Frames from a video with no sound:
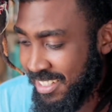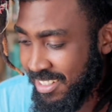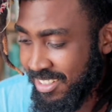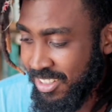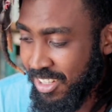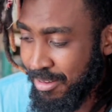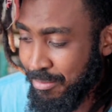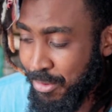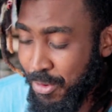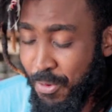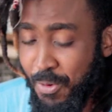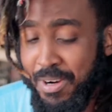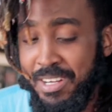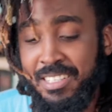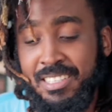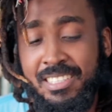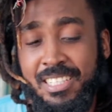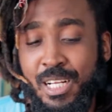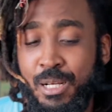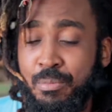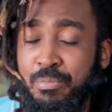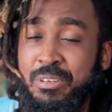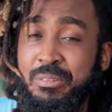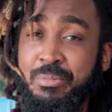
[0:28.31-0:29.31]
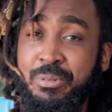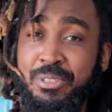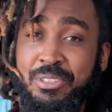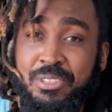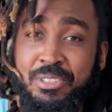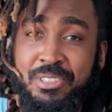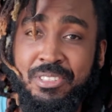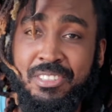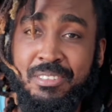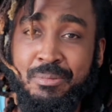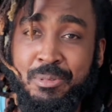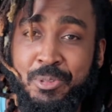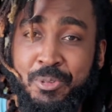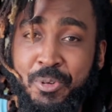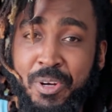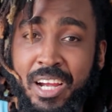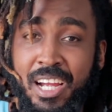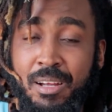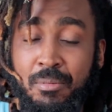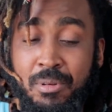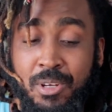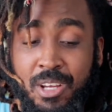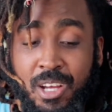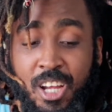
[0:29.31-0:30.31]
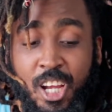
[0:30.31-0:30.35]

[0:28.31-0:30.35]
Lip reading: Number one, tell people to subscribe.